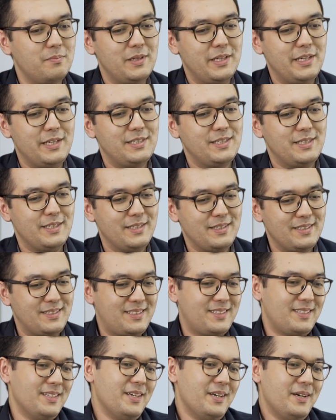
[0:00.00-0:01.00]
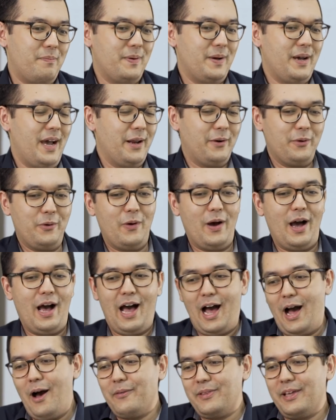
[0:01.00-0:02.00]
Malaysians, but I don't know
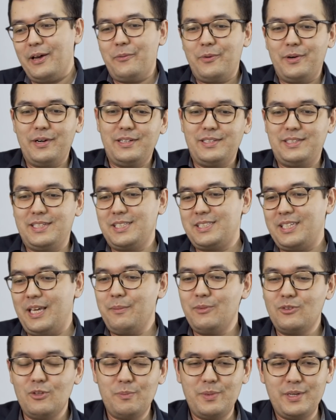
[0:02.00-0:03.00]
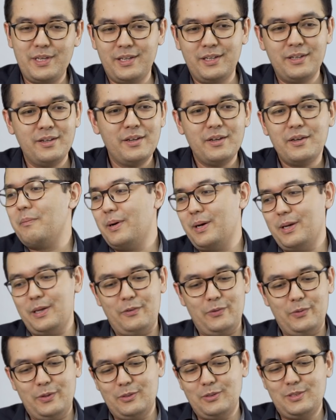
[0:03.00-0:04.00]
how that word just came to being. But if
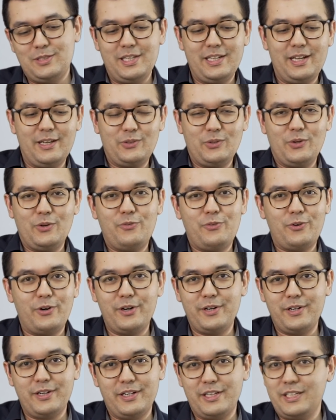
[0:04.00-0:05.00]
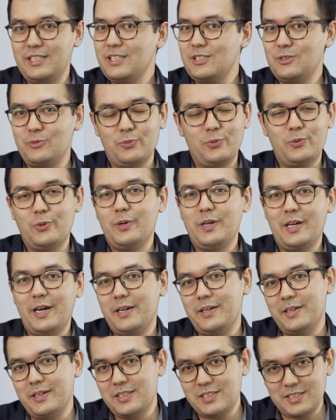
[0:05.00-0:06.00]
you were to say that to a foreigner, they just won't
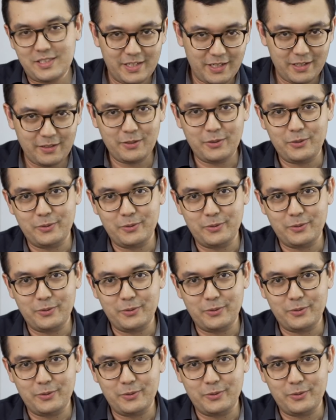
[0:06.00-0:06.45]
understand